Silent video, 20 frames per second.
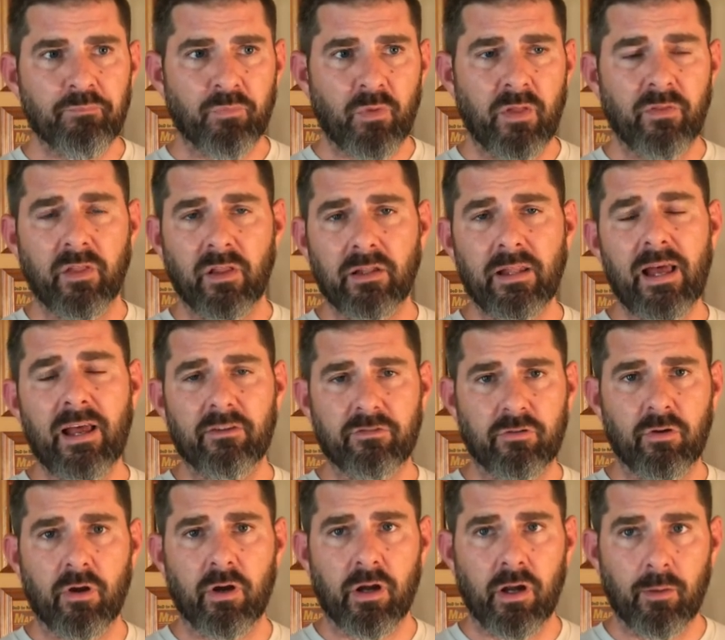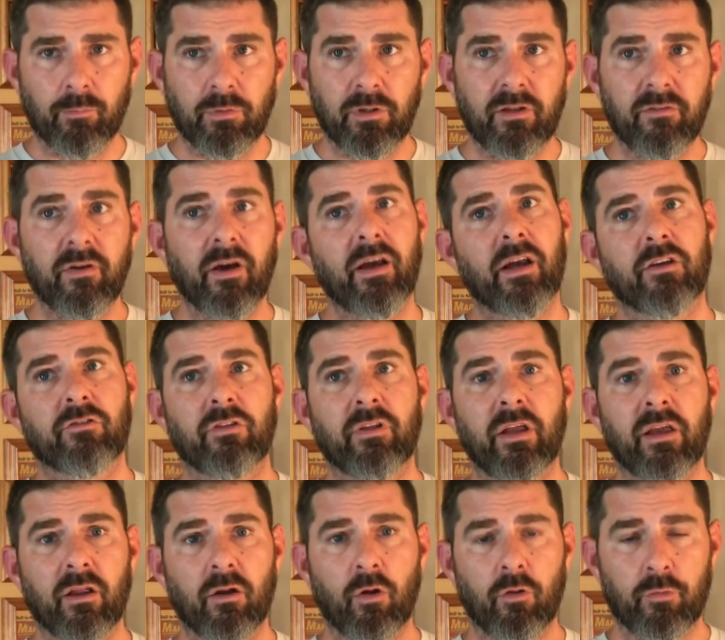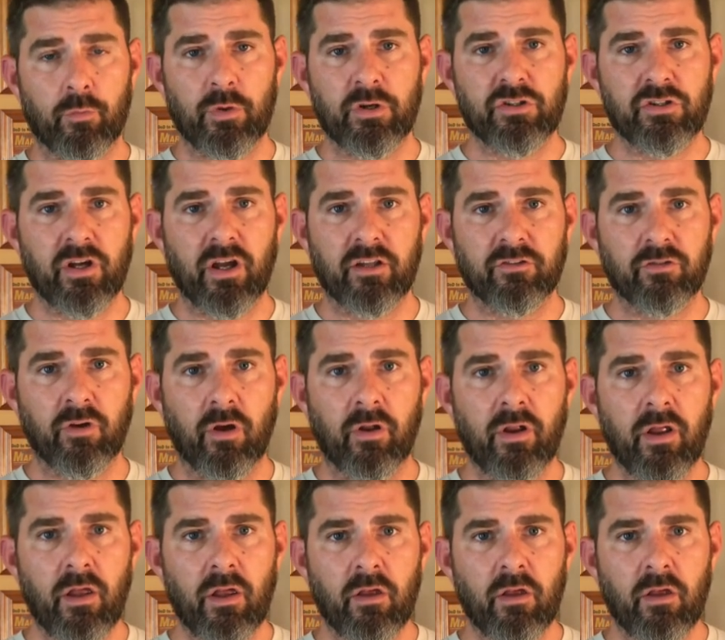And the last target, I believe I actually got all three shots on.